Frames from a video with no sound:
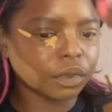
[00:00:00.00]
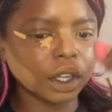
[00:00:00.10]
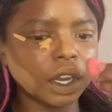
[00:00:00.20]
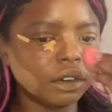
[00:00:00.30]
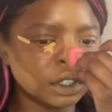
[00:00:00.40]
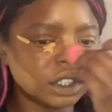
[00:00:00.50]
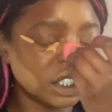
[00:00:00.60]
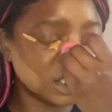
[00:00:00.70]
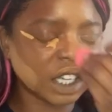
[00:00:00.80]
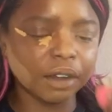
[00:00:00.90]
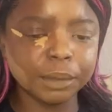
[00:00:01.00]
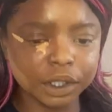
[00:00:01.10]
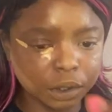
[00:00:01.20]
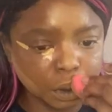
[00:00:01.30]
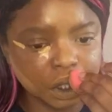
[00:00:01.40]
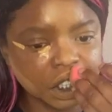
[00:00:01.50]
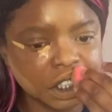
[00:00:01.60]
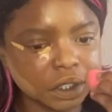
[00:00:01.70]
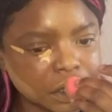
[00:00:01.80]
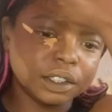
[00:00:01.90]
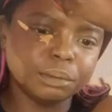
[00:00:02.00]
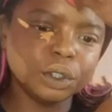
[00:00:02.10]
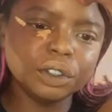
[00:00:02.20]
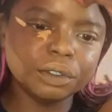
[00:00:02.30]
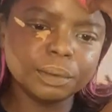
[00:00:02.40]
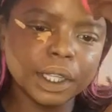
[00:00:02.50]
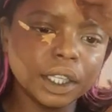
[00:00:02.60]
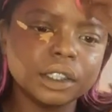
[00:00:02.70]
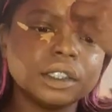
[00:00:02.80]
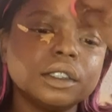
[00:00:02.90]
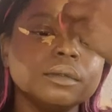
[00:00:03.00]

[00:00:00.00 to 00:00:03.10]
Ever since I've been doing this movement,